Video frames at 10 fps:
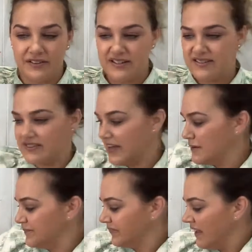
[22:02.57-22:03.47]
Chris.
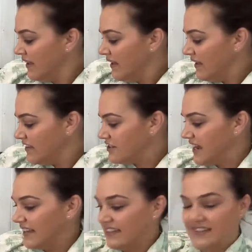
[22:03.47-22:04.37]
The
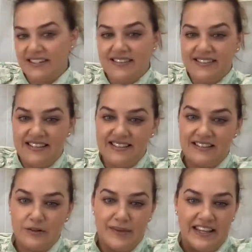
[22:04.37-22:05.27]
challenge is these
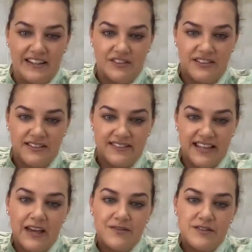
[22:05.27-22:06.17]
little baguette trunks, they
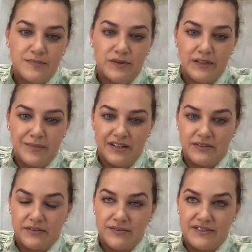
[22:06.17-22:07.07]
have smaller
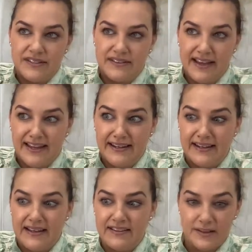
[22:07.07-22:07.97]
buckles
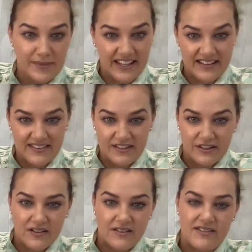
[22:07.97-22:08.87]
than the baguettes
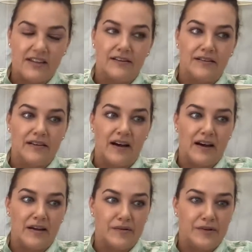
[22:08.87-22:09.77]
do. So
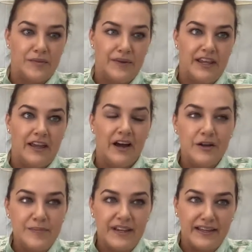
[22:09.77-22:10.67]
I would be
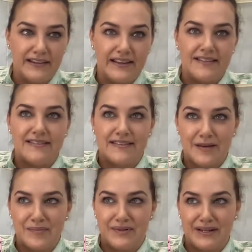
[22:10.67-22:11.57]
hoping that
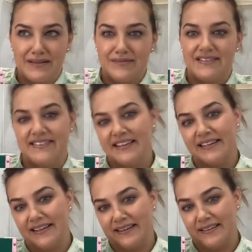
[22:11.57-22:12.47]
somebody was
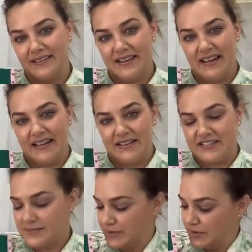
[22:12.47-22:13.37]
selling a
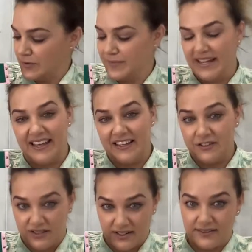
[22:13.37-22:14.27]
small baguette
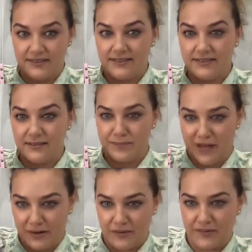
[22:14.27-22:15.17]
trunk
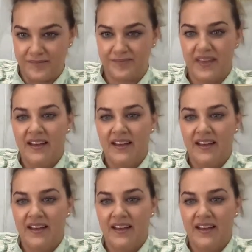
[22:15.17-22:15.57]
buckle,